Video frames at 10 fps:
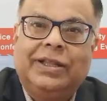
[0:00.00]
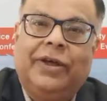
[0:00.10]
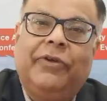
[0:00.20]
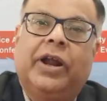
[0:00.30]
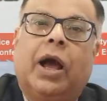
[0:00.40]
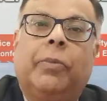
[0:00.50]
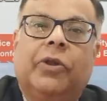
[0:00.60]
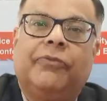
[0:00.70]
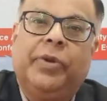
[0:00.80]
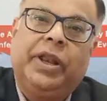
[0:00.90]
There were a
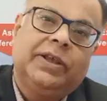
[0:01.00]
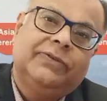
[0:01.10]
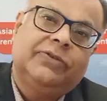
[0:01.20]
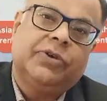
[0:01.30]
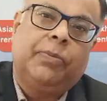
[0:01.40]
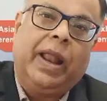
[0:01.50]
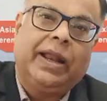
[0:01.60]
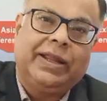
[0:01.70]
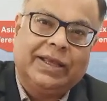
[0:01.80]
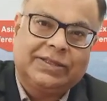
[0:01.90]
couple of meetings which were
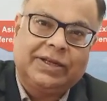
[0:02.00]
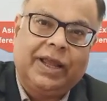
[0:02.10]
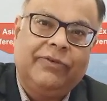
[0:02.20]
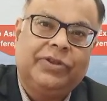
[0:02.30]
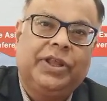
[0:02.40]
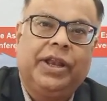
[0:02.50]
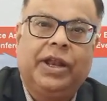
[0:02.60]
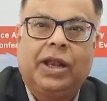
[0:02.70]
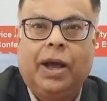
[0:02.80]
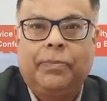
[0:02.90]
planned yesterday with the
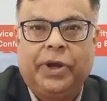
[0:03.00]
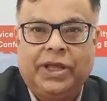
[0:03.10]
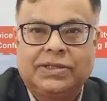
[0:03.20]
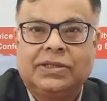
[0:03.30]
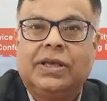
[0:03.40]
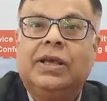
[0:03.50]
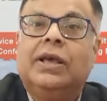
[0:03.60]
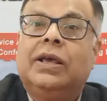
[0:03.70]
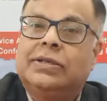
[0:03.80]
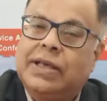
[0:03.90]
Indian companies,
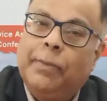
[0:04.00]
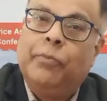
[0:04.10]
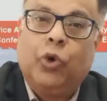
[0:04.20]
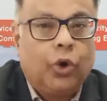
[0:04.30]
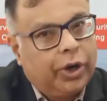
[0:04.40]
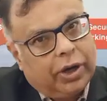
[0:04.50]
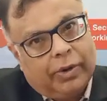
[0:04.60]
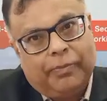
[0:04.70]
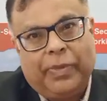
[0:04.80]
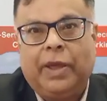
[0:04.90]
some more
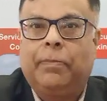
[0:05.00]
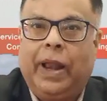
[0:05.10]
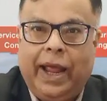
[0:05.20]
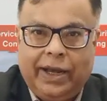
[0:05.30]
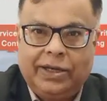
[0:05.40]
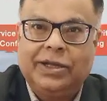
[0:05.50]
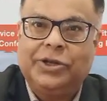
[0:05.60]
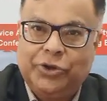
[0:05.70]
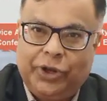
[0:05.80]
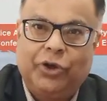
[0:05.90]
being planned
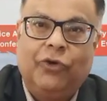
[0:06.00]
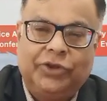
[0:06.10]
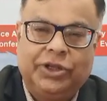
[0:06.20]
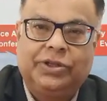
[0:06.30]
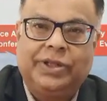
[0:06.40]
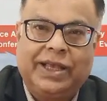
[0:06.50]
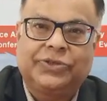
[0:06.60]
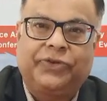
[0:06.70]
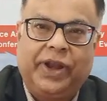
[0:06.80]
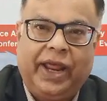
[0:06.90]
during over the
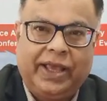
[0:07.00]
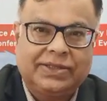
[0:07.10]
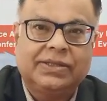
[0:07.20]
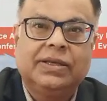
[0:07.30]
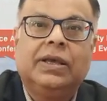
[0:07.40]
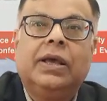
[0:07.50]
next few days.